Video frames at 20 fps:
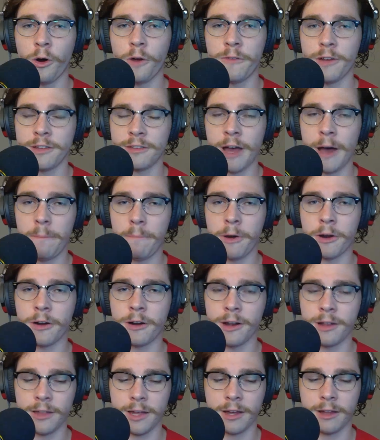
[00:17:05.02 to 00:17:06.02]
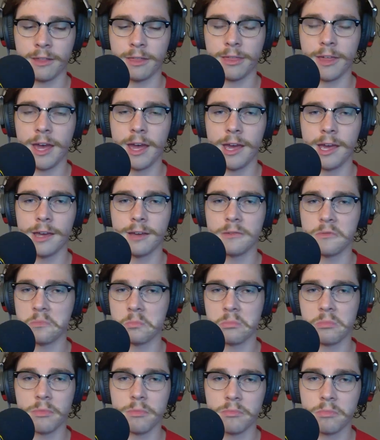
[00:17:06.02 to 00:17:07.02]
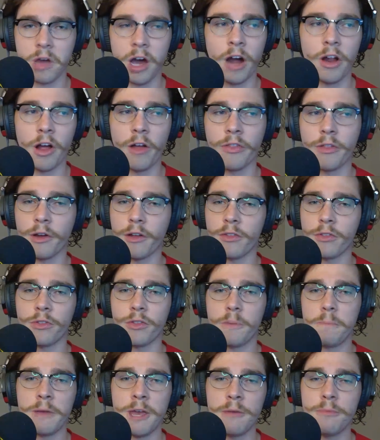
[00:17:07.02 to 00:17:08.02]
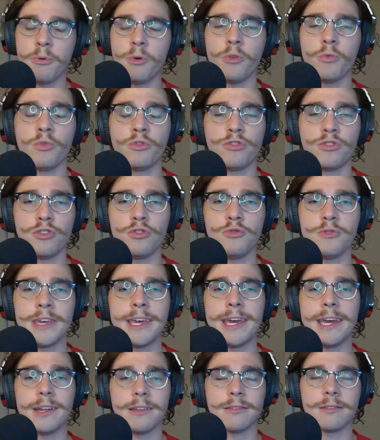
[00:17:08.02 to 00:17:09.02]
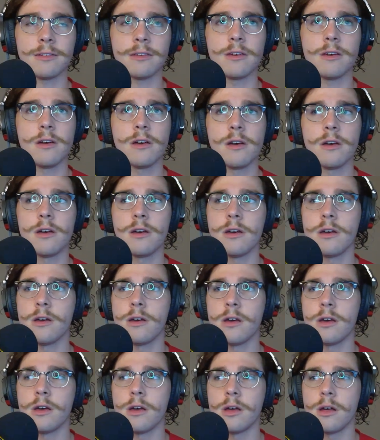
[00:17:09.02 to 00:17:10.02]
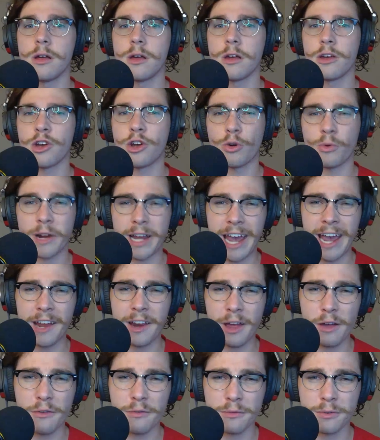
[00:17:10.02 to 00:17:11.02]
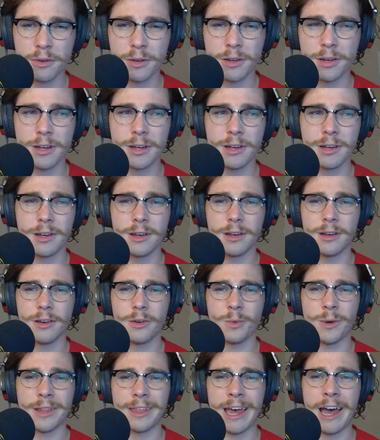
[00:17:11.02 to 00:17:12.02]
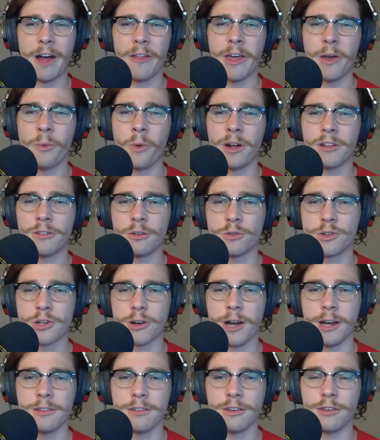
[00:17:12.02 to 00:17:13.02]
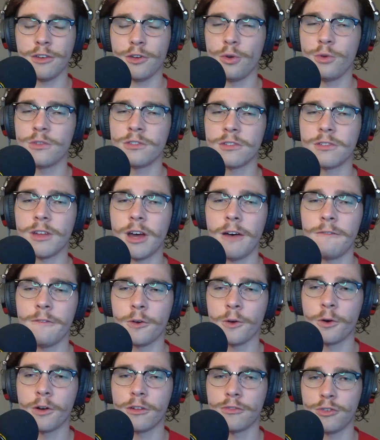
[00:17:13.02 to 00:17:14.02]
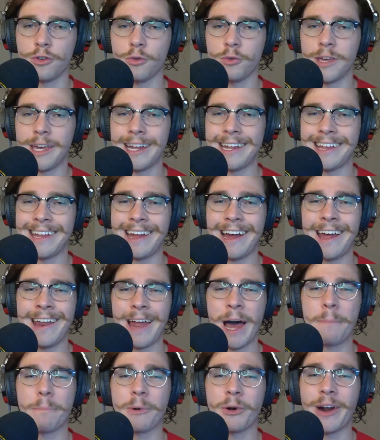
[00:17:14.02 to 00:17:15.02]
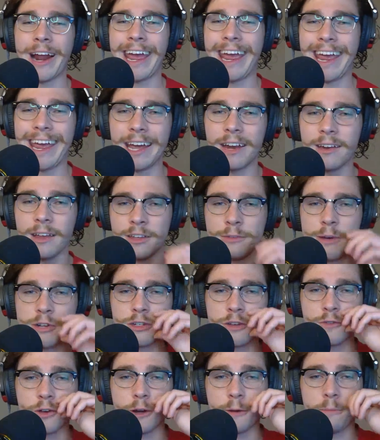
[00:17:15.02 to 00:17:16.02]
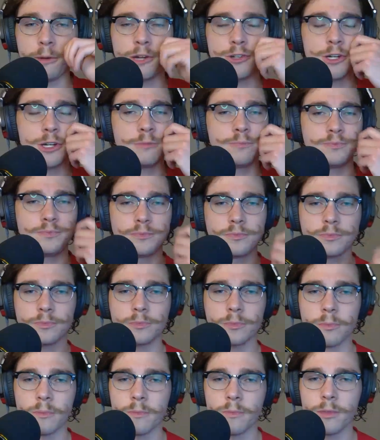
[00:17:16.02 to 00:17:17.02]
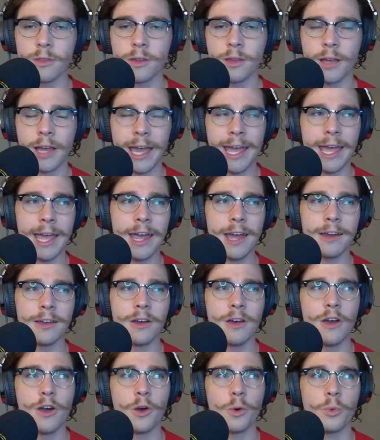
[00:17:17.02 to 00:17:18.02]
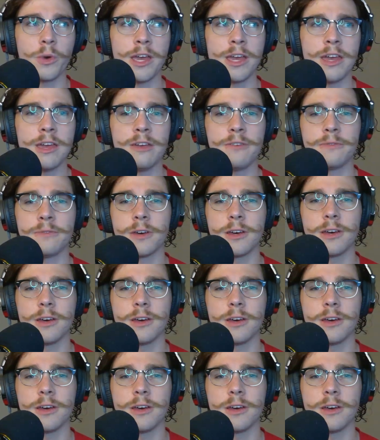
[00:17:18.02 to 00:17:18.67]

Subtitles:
if it's up underneath, like, a thing. The people do get creative with how they want to try to use stuff in order to get an upper hand, especially if you're a pitcher. And we've